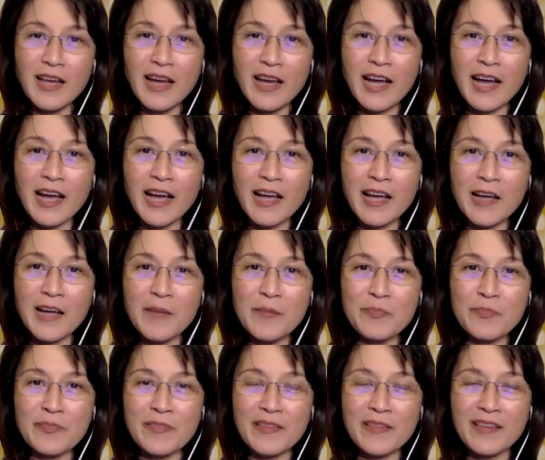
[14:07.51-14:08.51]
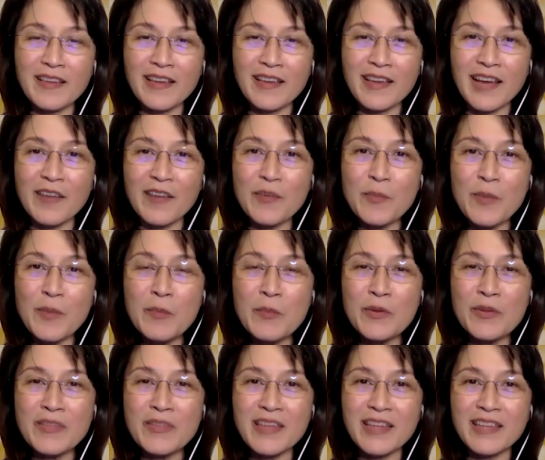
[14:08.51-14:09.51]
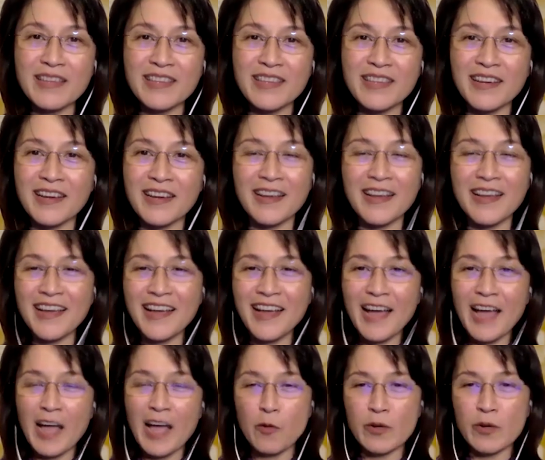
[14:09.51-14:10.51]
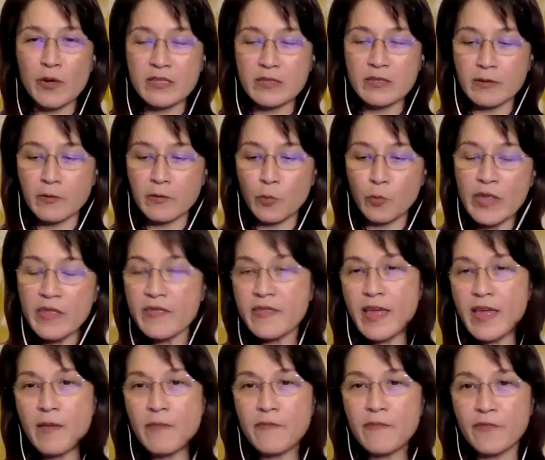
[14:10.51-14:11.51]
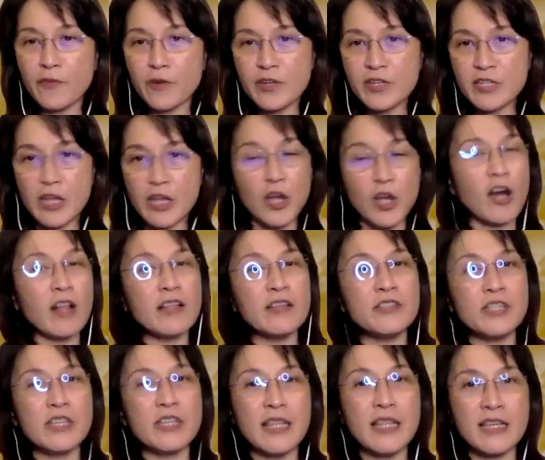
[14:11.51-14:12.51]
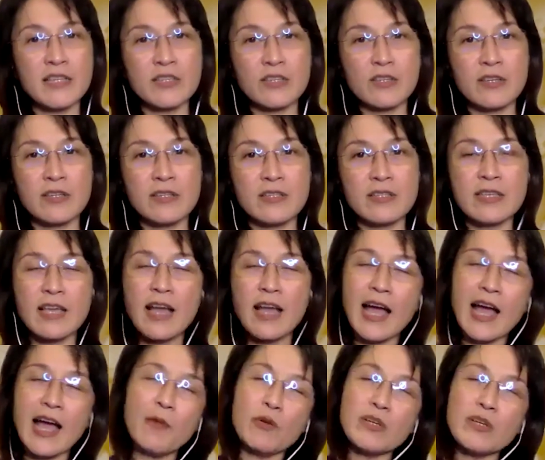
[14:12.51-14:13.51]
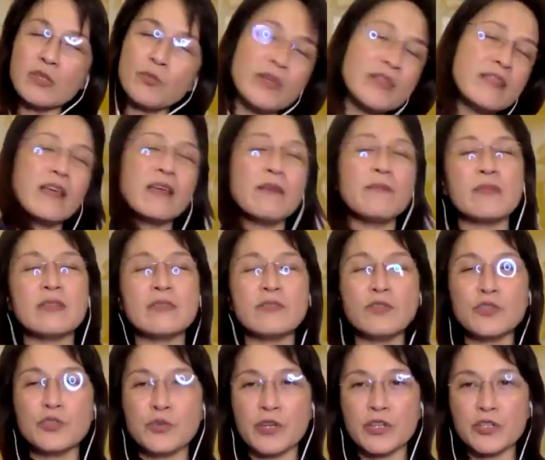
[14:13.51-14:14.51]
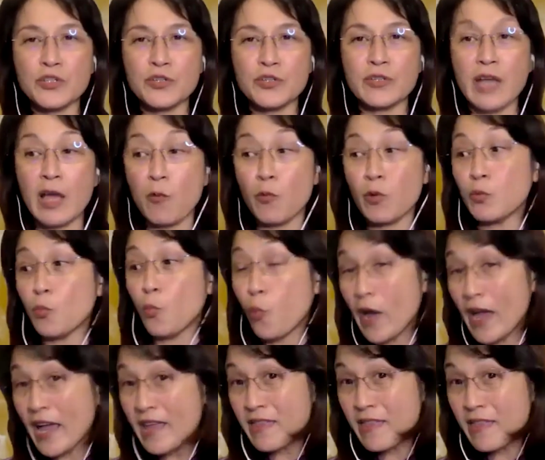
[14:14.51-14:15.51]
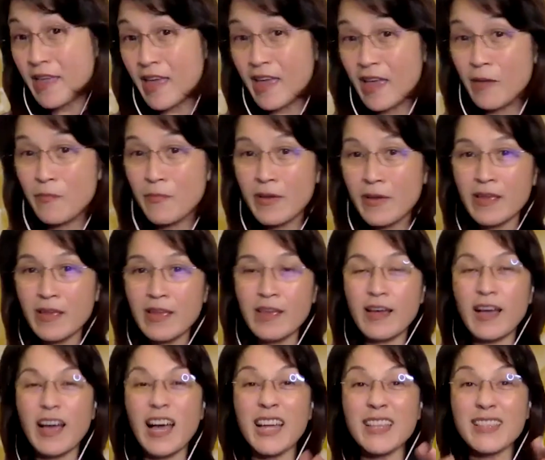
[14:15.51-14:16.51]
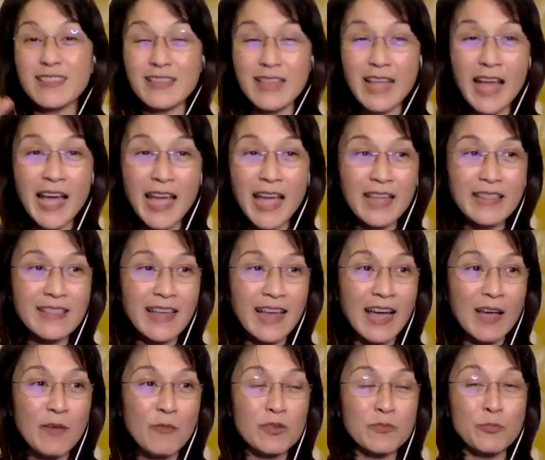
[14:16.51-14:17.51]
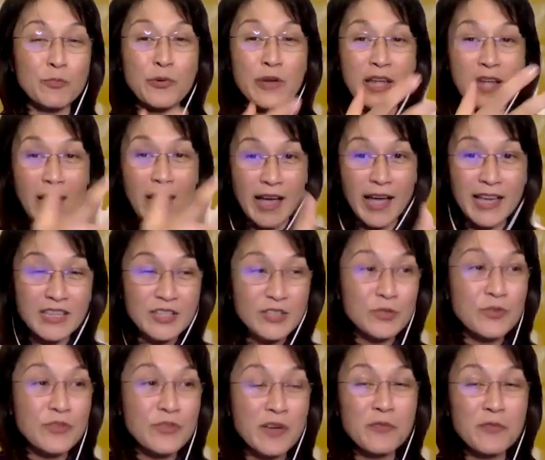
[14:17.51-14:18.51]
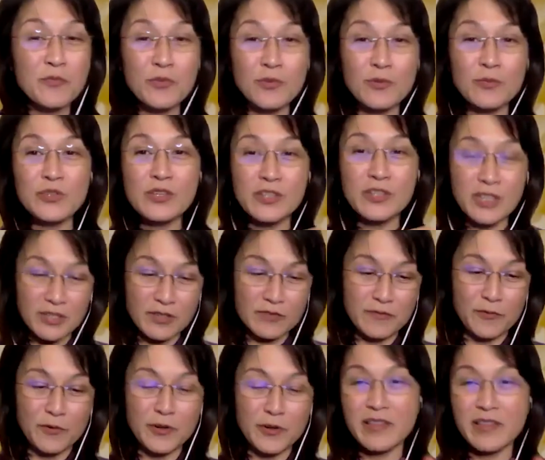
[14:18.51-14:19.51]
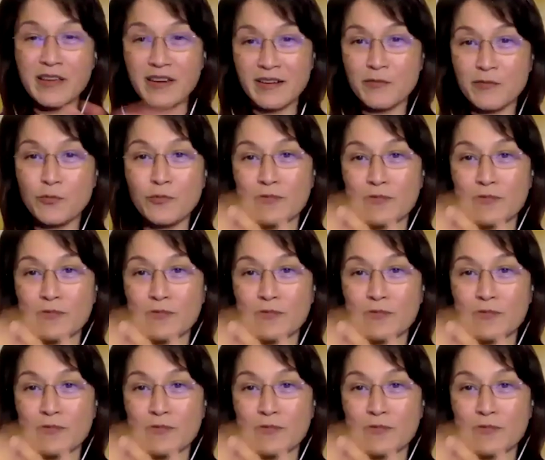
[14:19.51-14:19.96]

I remember that I was with them for psychology lessons. I was with them in nutrition. I would weigh them. At night, I would bring ice to their rooms just for their